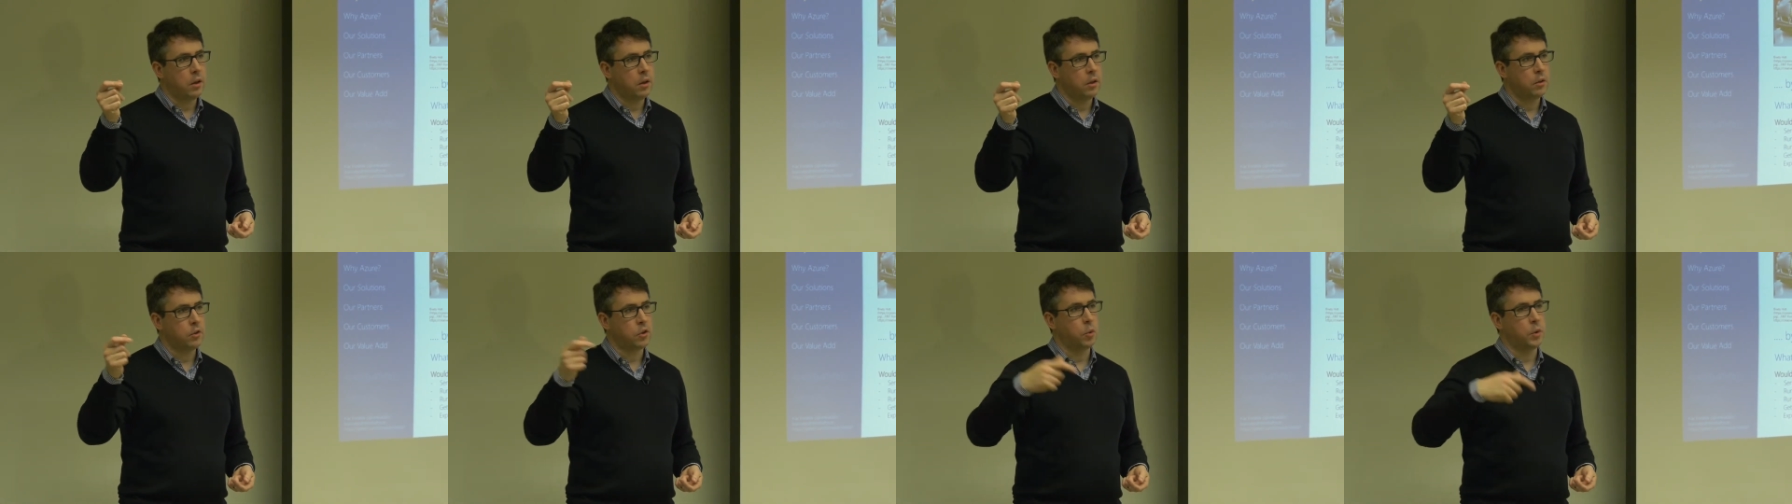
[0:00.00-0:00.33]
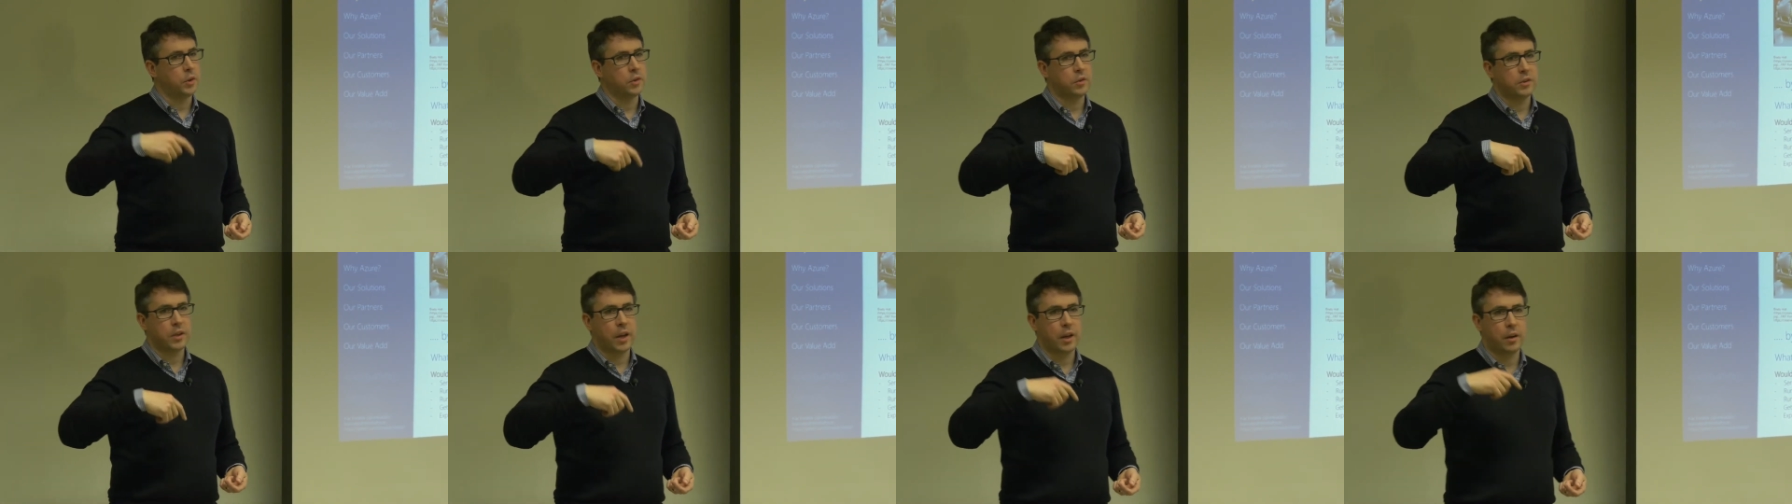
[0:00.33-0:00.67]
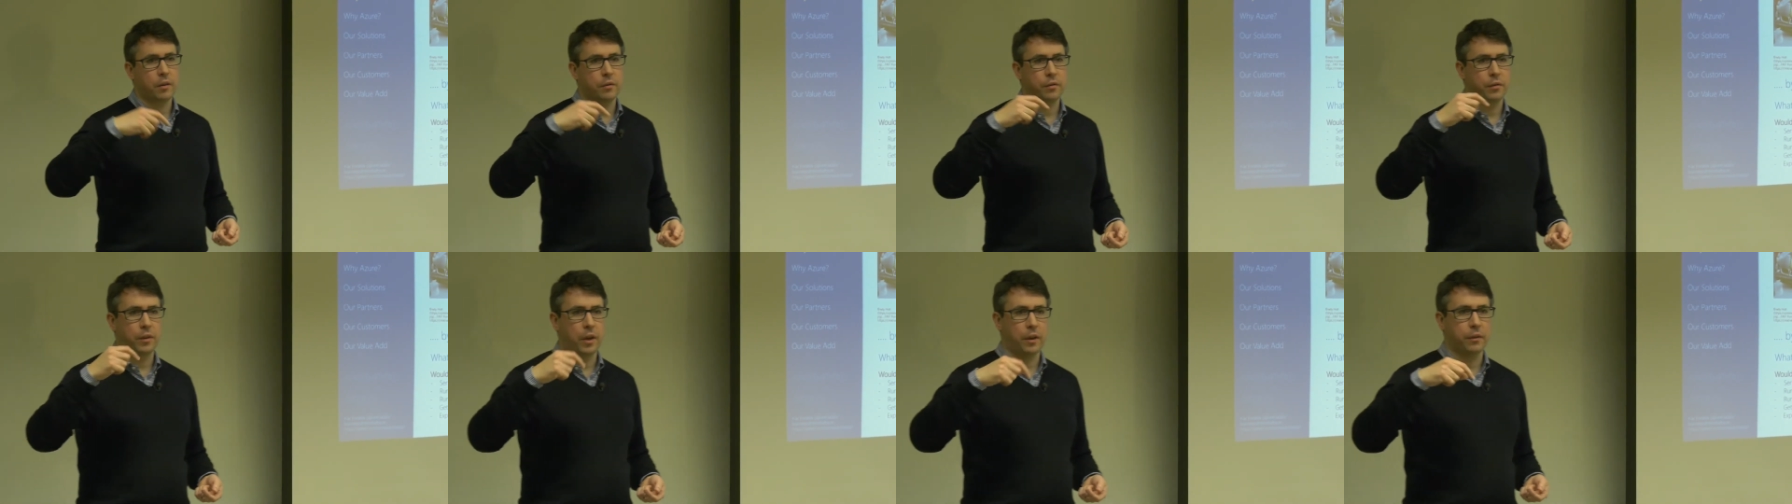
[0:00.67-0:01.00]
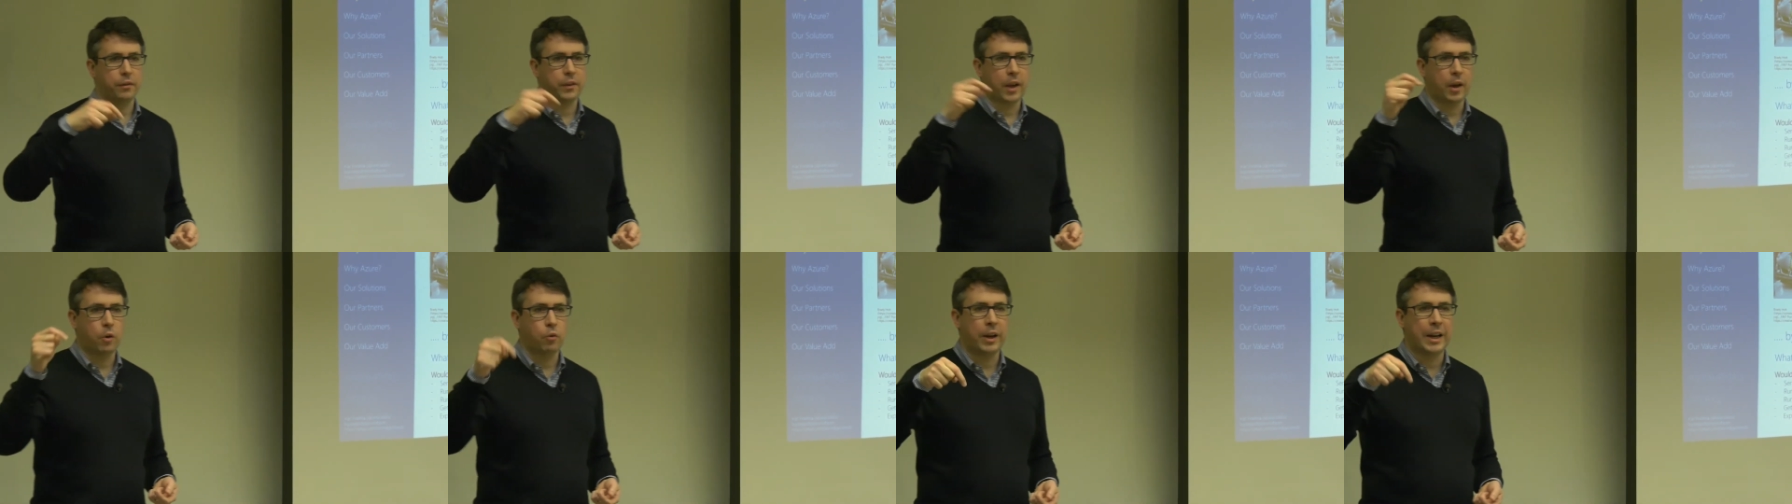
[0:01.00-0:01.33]
so instead of, if
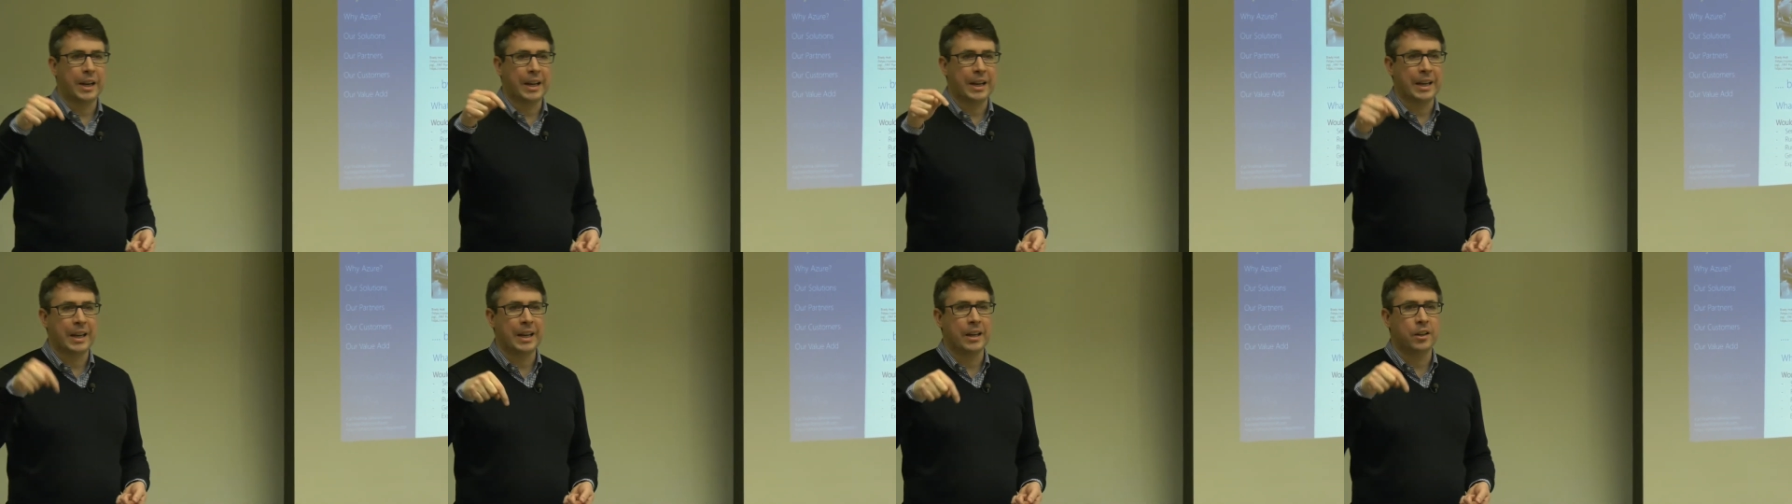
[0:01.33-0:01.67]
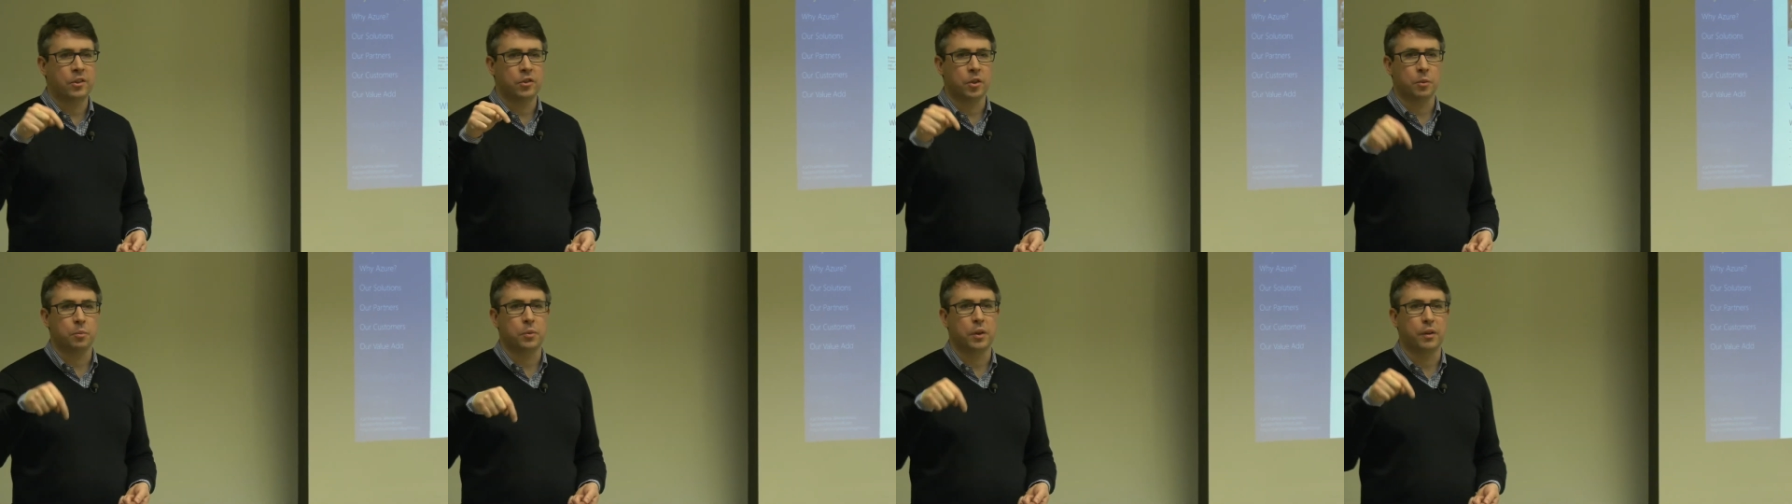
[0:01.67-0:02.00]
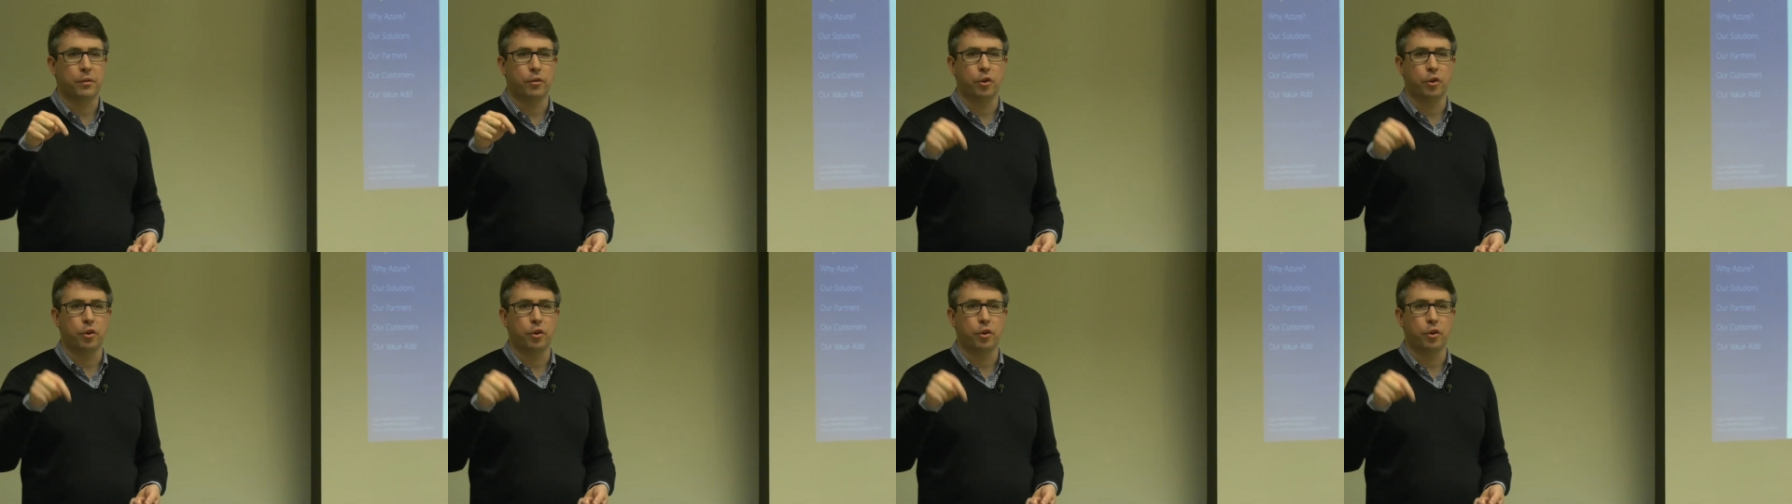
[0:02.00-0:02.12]
they really need something